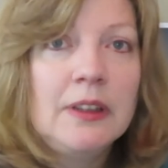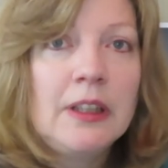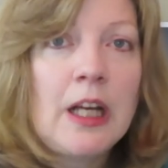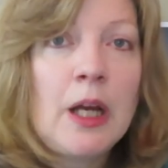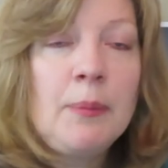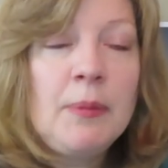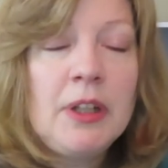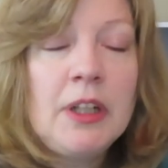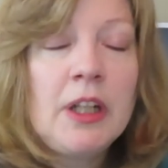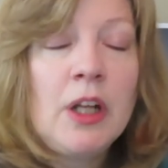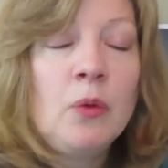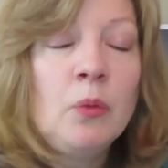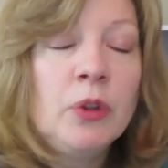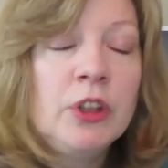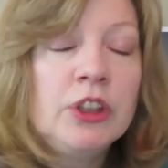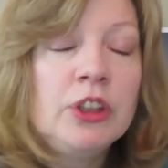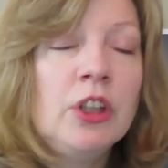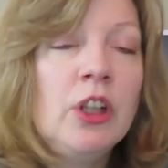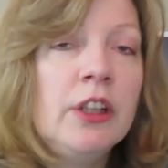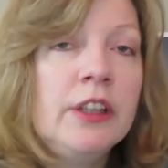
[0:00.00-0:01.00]
I mean, and we're
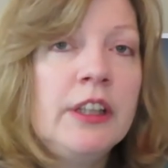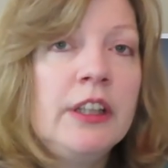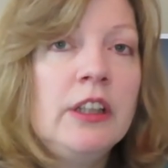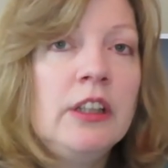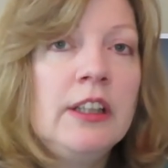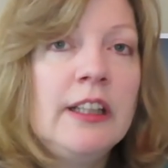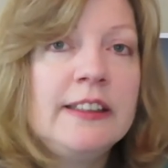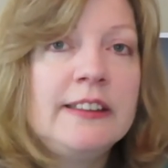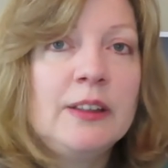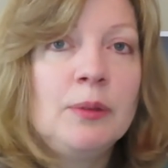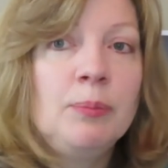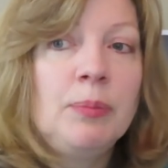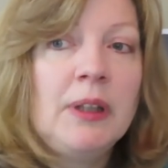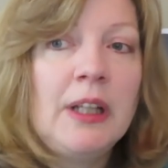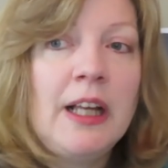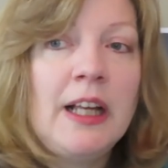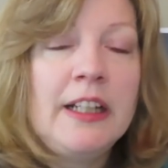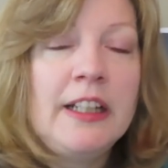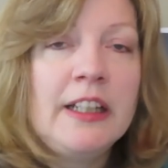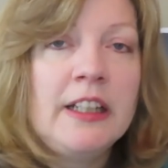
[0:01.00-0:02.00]
talking lesson
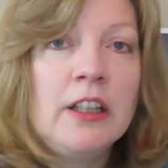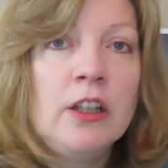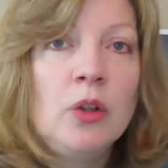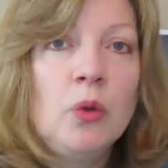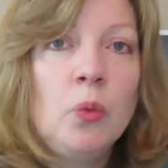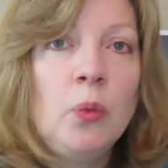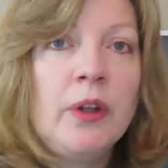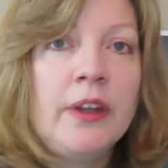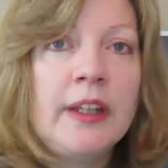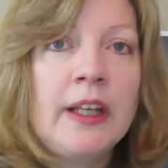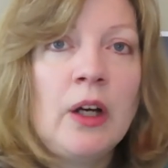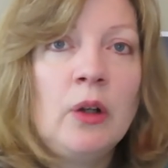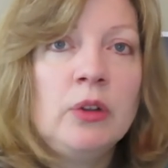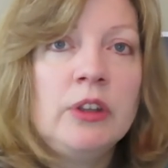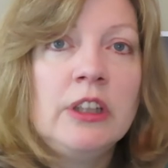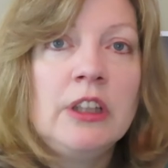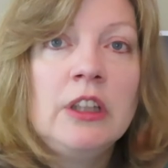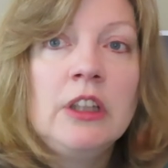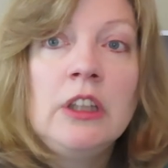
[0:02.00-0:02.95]
planning without